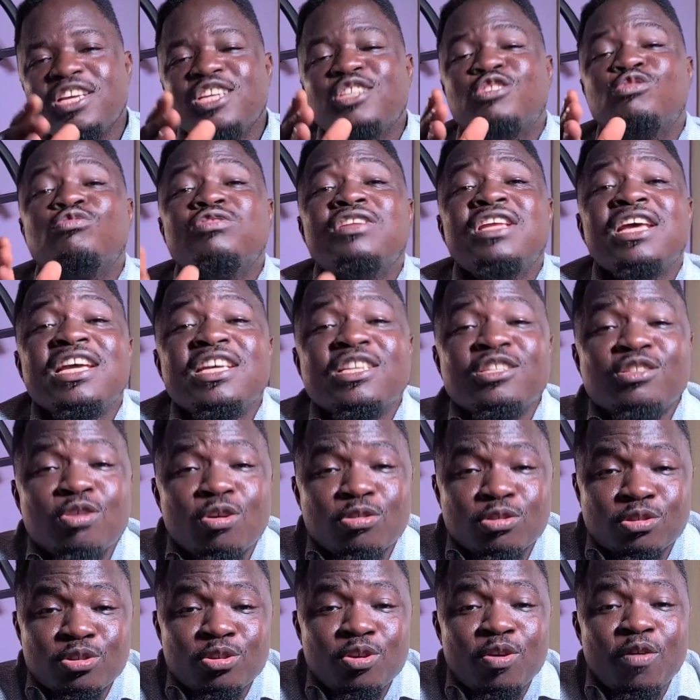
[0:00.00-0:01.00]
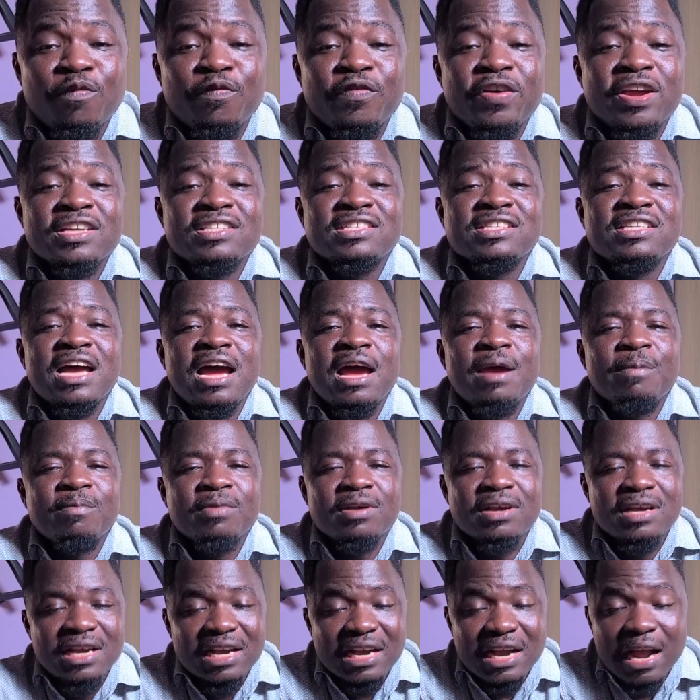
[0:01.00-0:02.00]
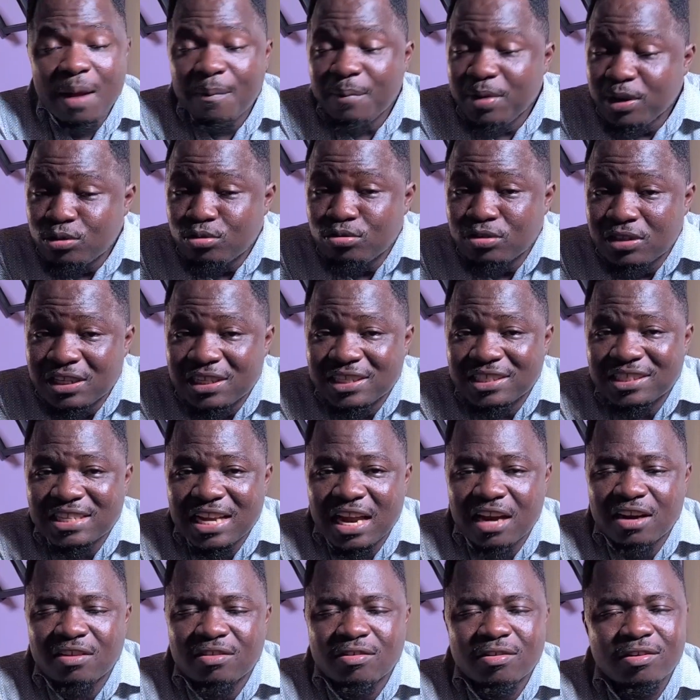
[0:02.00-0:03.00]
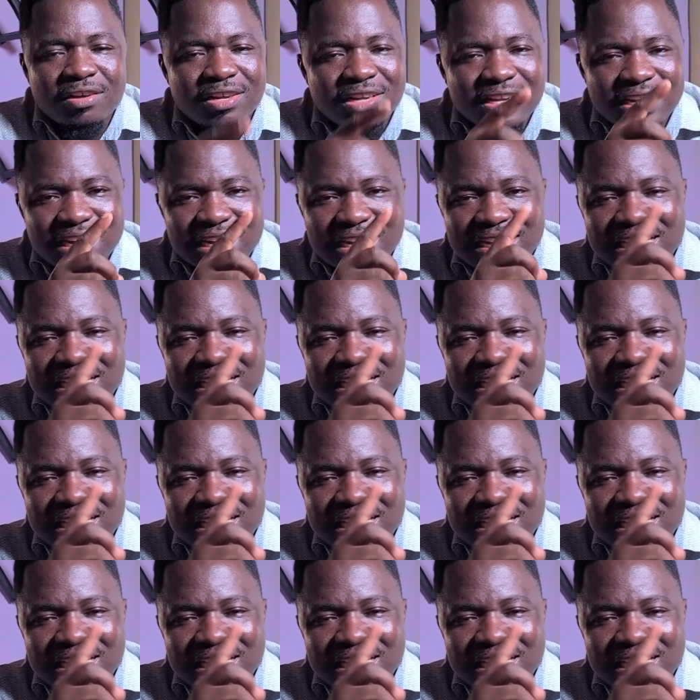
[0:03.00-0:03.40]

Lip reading: If today is also your first time coming to this channel,